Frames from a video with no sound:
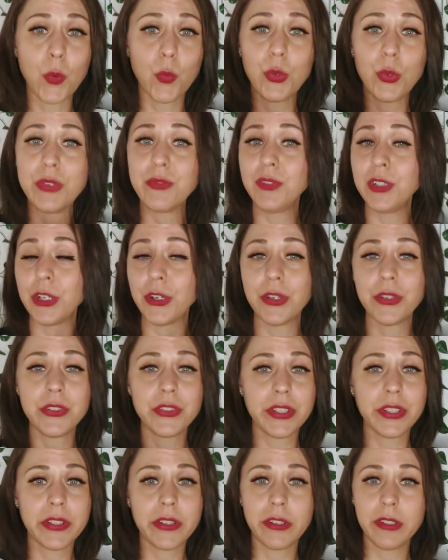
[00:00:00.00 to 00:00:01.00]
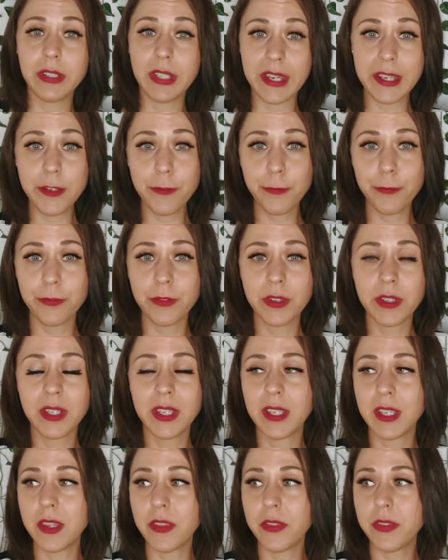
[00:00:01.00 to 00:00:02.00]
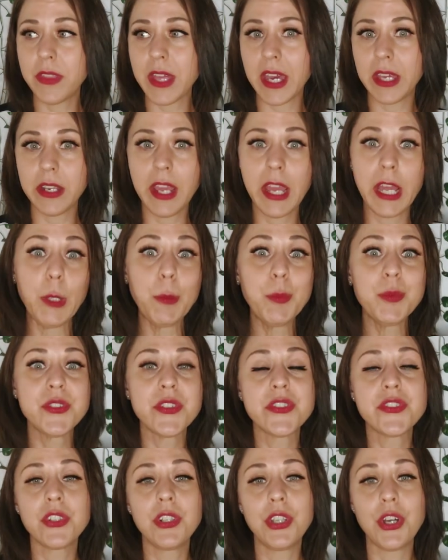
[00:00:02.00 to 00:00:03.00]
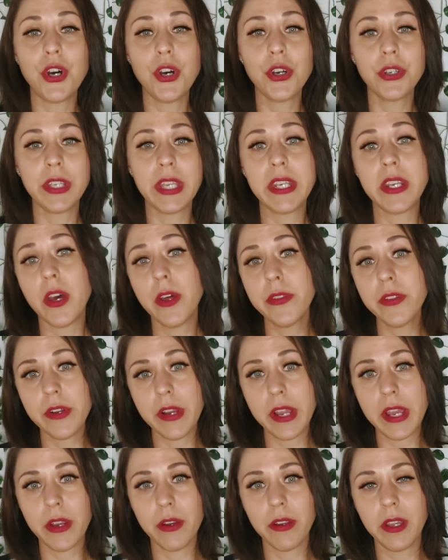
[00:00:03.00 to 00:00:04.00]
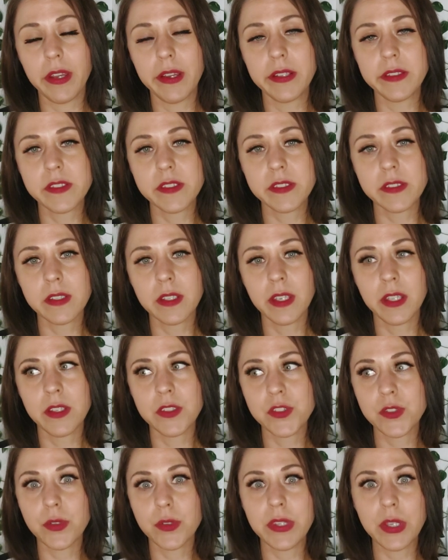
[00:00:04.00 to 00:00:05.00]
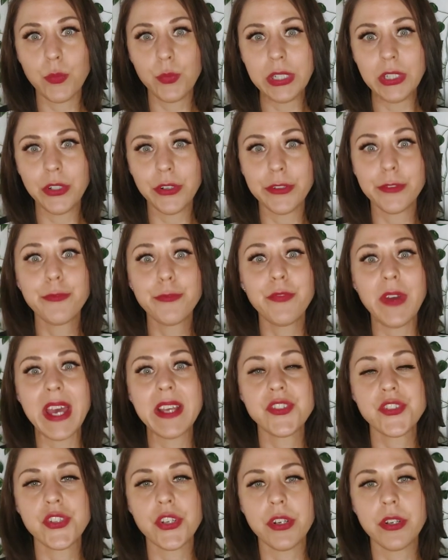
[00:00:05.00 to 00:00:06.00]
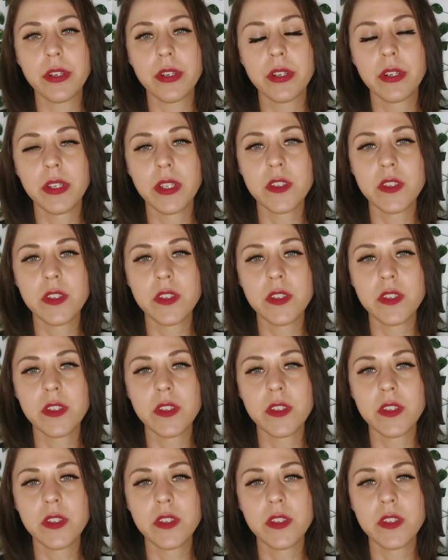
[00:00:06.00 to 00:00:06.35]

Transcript: we've learned in our life that helps us along in other areas so that we learn faster.